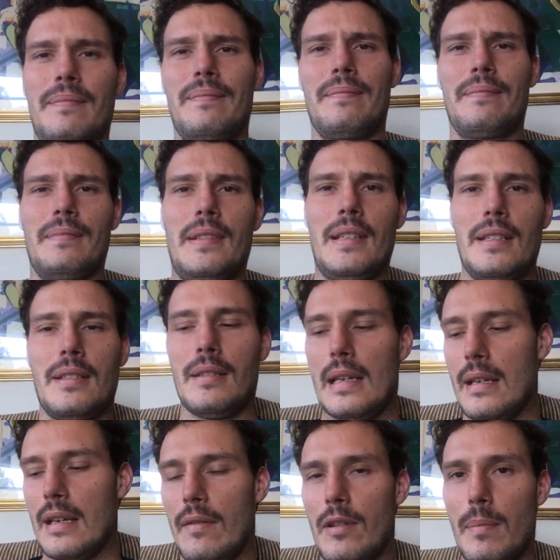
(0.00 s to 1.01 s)
I need to
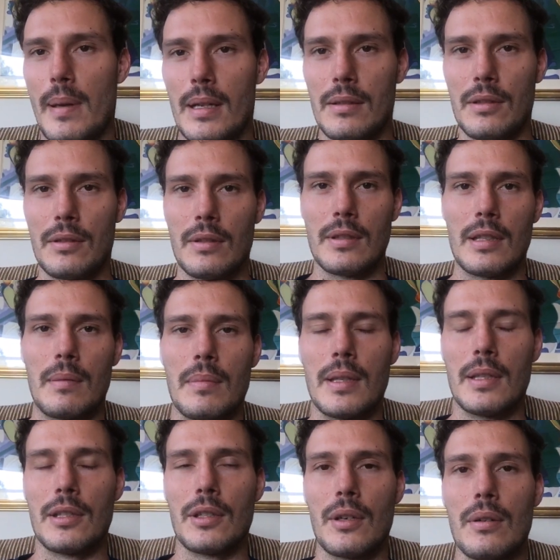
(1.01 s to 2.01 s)
have a balance on
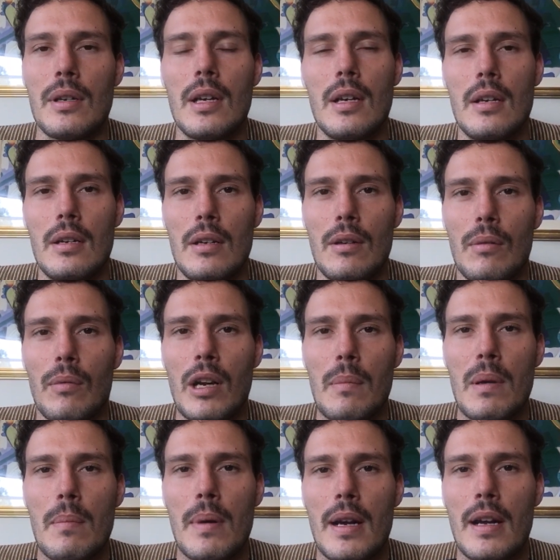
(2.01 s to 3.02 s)
something. So what I
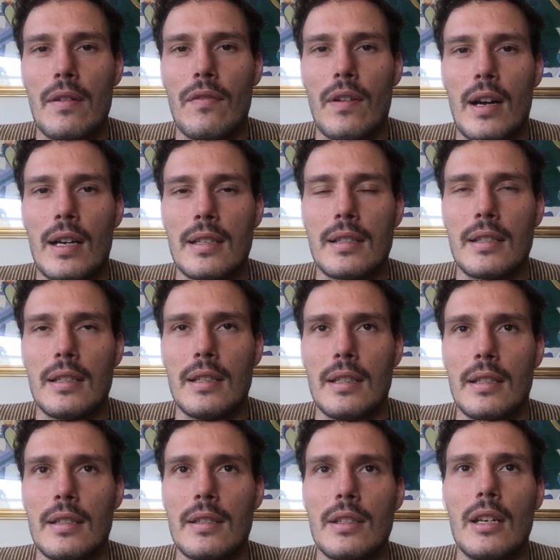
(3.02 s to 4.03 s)
mean by a fast
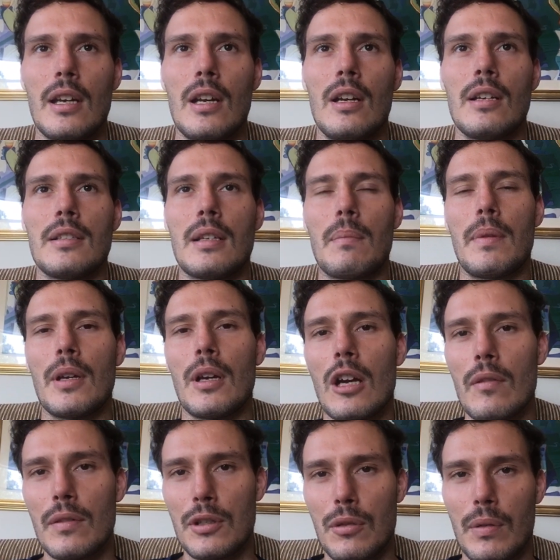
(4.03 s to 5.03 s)
is something
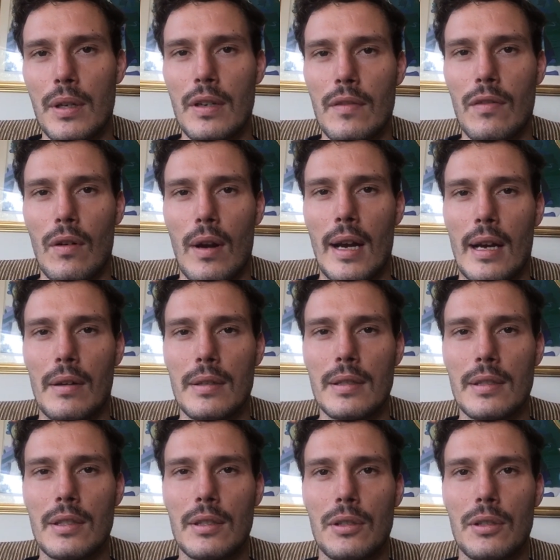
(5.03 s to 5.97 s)
over 24 hours.